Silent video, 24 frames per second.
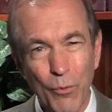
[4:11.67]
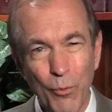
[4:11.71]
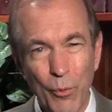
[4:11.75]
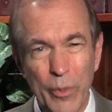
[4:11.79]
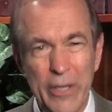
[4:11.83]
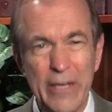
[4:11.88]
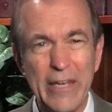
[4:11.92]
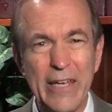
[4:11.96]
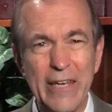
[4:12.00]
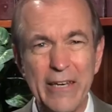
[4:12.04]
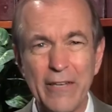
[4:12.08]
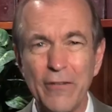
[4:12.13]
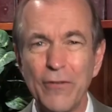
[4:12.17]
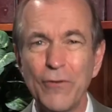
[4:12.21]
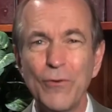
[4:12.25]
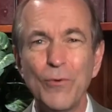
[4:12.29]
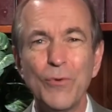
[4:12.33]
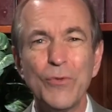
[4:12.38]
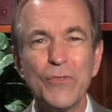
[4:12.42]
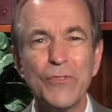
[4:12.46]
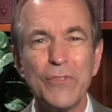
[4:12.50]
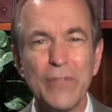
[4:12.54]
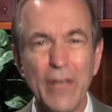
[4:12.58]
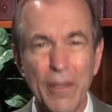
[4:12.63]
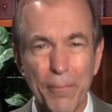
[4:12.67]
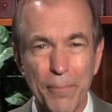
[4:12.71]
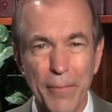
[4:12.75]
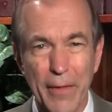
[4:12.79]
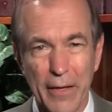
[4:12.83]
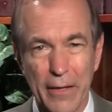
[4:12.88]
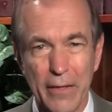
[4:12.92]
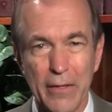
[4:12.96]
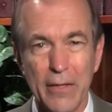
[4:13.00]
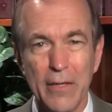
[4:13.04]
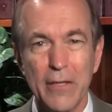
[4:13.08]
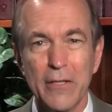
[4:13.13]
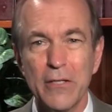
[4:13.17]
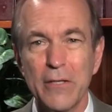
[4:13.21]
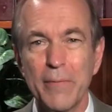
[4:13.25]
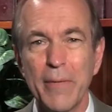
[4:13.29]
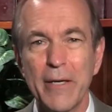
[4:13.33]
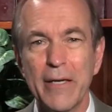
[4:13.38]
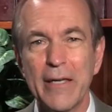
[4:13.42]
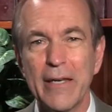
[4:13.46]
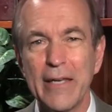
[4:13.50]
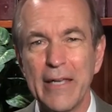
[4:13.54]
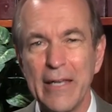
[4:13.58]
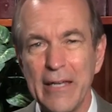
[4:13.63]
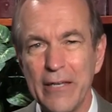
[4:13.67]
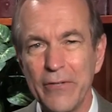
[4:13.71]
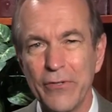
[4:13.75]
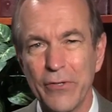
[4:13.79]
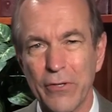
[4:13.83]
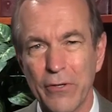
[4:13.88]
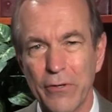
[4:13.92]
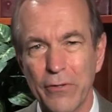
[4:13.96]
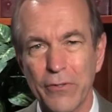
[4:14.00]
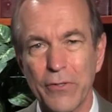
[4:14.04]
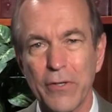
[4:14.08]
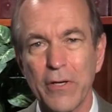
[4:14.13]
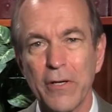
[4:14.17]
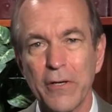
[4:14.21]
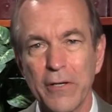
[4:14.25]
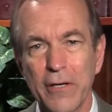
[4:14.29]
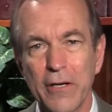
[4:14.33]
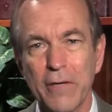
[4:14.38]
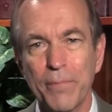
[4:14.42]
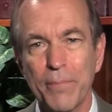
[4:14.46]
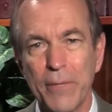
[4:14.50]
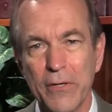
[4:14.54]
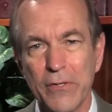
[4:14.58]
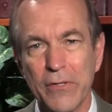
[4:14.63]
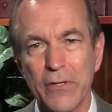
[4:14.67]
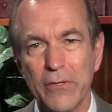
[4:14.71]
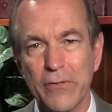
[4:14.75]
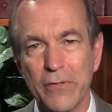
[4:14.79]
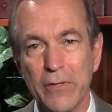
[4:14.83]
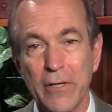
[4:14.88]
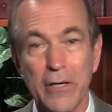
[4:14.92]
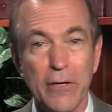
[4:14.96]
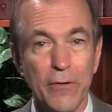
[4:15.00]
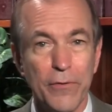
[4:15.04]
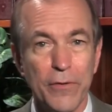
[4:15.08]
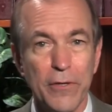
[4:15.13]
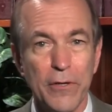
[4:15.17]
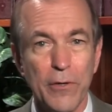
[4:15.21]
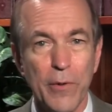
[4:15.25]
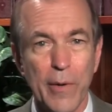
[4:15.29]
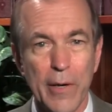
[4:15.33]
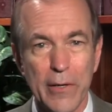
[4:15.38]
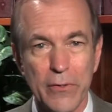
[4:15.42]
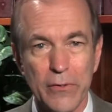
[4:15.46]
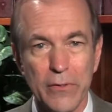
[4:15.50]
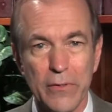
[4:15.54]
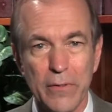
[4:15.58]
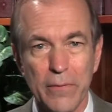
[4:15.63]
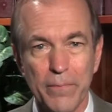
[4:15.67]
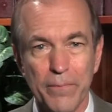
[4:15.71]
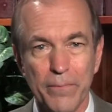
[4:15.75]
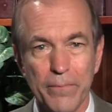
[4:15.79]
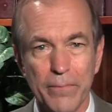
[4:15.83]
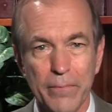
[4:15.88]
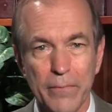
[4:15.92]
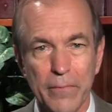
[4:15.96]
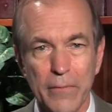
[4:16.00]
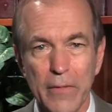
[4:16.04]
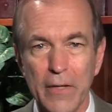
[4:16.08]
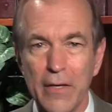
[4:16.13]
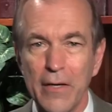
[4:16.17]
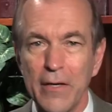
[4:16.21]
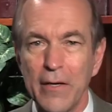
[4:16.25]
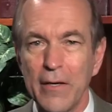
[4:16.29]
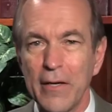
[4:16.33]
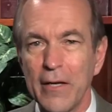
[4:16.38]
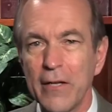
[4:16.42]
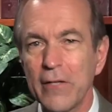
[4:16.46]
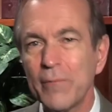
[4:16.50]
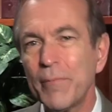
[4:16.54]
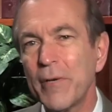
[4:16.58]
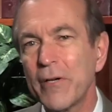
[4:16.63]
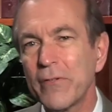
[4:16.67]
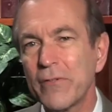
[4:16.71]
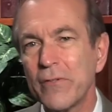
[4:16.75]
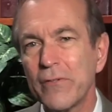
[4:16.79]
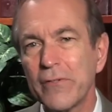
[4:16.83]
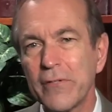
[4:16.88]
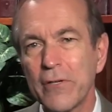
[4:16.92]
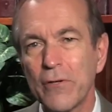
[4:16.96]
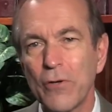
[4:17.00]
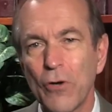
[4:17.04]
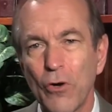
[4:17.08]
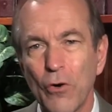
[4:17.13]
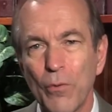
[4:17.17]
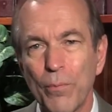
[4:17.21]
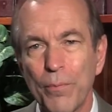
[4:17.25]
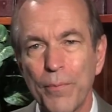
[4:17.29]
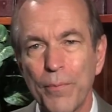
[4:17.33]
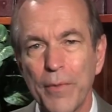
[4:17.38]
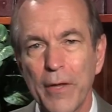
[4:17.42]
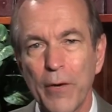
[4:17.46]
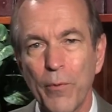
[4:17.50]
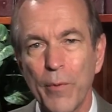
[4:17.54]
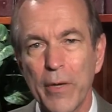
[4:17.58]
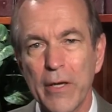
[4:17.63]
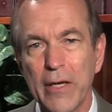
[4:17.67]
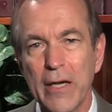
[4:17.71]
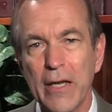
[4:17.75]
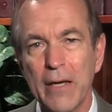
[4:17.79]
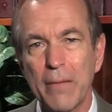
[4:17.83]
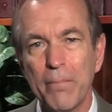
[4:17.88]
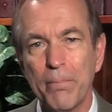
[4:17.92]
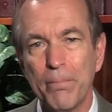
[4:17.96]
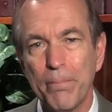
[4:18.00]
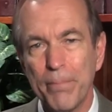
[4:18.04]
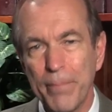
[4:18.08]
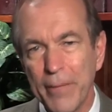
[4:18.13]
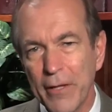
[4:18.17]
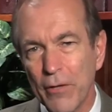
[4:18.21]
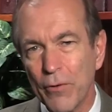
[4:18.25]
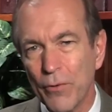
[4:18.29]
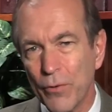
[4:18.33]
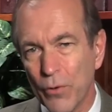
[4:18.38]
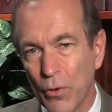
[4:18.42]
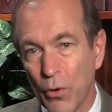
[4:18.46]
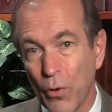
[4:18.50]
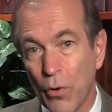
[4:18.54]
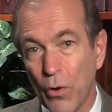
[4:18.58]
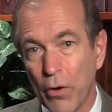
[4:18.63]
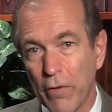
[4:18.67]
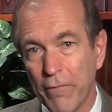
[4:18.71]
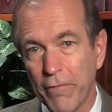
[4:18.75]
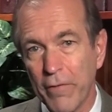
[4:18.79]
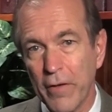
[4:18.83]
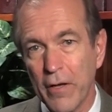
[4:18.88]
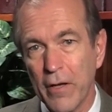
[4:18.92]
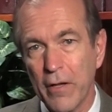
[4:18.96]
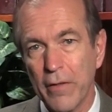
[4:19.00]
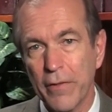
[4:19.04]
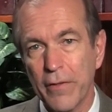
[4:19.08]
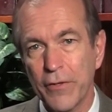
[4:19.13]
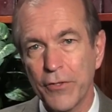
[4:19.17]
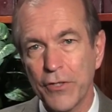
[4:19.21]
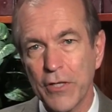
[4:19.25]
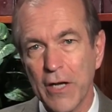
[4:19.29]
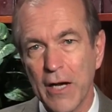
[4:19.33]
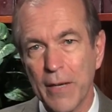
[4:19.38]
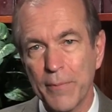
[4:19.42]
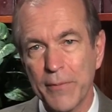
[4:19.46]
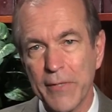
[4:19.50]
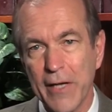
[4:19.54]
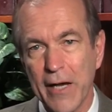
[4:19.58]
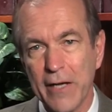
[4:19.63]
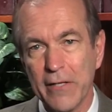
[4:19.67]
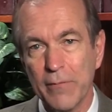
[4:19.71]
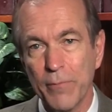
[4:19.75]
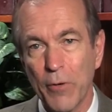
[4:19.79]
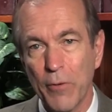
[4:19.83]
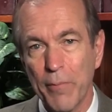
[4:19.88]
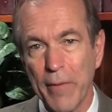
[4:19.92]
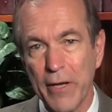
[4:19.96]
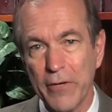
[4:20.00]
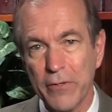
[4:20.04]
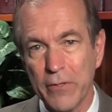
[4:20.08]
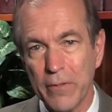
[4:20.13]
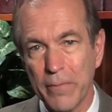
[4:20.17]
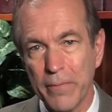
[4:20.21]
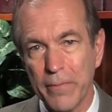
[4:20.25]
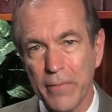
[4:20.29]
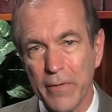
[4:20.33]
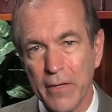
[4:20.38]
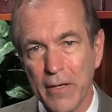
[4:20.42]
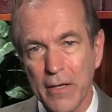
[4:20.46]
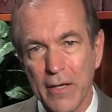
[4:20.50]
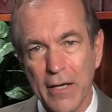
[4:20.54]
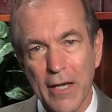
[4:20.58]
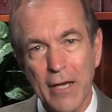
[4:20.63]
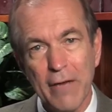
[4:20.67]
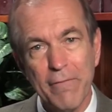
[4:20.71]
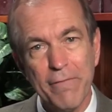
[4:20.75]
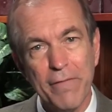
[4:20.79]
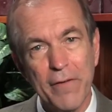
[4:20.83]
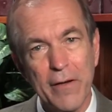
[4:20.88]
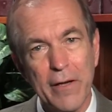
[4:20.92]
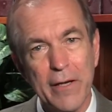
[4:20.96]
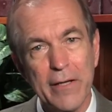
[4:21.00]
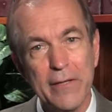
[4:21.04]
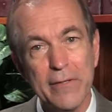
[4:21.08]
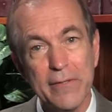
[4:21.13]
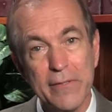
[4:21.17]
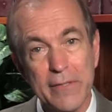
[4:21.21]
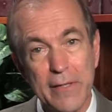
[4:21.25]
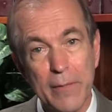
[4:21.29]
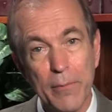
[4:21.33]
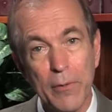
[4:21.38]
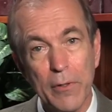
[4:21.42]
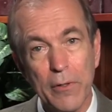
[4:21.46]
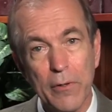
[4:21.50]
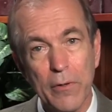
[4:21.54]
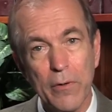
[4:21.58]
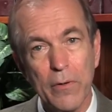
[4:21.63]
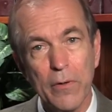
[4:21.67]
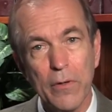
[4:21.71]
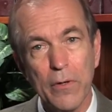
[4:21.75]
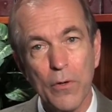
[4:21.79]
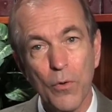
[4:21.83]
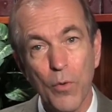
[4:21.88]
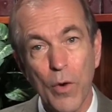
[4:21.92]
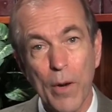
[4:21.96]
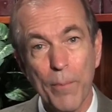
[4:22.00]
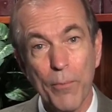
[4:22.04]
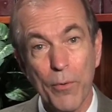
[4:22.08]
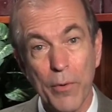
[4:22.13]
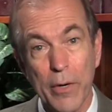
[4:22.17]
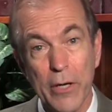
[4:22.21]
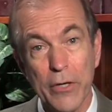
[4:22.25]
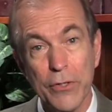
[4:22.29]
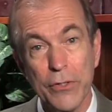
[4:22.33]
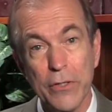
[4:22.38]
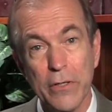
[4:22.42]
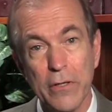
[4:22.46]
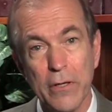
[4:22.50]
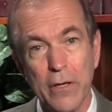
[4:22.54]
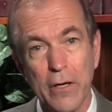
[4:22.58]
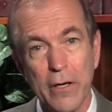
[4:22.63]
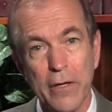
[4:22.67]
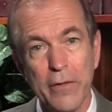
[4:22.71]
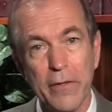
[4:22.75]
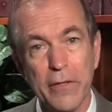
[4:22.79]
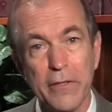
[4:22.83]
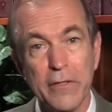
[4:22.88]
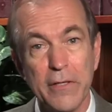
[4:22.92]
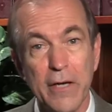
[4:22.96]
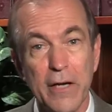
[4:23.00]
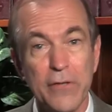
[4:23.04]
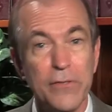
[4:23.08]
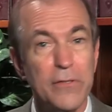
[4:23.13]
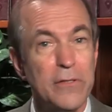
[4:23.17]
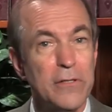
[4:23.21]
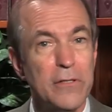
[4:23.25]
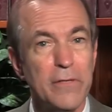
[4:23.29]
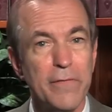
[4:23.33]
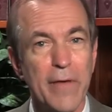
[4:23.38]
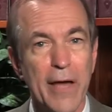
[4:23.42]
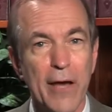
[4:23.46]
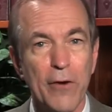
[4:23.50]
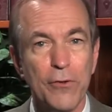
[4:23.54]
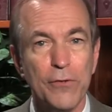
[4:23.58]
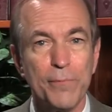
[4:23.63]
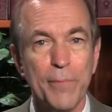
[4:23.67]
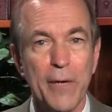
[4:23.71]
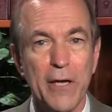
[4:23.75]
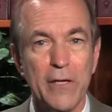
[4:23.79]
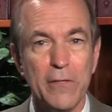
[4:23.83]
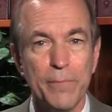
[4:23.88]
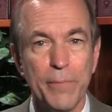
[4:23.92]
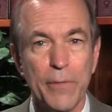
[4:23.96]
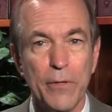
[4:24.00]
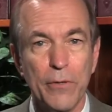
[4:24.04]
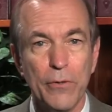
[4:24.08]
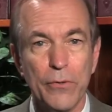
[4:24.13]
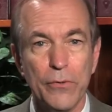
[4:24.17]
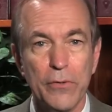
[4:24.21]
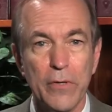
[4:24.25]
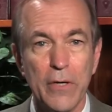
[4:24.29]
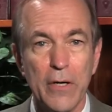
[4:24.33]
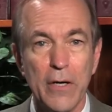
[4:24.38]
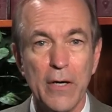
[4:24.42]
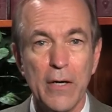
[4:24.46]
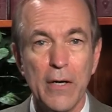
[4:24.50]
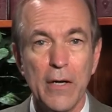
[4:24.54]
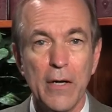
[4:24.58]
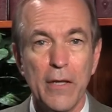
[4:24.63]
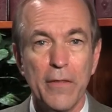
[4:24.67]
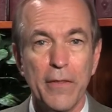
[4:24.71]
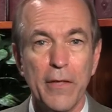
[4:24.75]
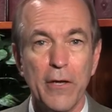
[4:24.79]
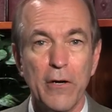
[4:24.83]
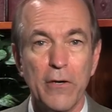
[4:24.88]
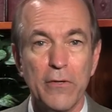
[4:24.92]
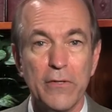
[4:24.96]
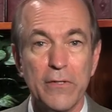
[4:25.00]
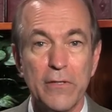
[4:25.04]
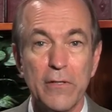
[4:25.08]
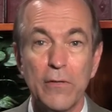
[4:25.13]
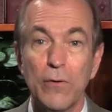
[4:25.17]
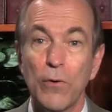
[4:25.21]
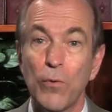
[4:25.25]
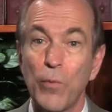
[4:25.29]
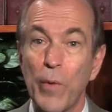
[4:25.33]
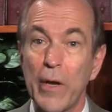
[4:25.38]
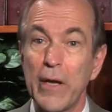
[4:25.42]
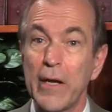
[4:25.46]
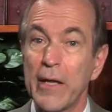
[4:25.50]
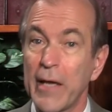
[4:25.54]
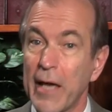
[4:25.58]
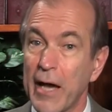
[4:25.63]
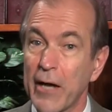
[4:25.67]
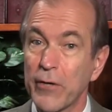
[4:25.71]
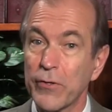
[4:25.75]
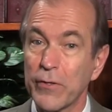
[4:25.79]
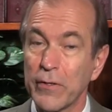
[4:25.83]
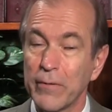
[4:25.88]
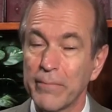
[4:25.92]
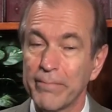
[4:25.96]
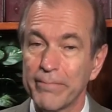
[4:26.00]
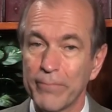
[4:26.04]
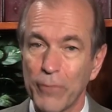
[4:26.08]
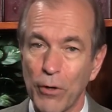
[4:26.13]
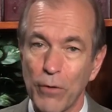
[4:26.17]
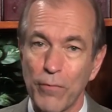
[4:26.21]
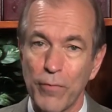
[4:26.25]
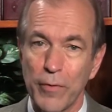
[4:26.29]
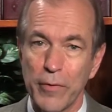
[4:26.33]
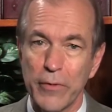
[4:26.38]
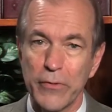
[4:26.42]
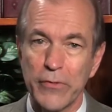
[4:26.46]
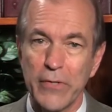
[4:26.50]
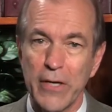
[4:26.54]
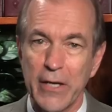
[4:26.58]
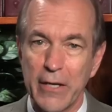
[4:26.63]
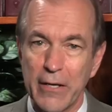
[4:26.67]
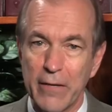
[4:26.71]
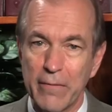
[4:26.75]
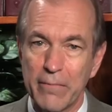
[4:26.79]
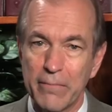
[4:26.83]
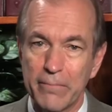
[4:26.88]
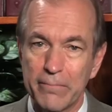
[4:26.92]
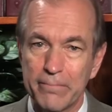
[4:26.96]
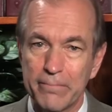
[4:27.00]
we needed to do something to make it easier to conduct business here in the U.S. It is my sincere hope that we can build off the Jobs Act's momentum and find similar cooperation on the dozens of House passed bills that are still awaiting action over in the Senate.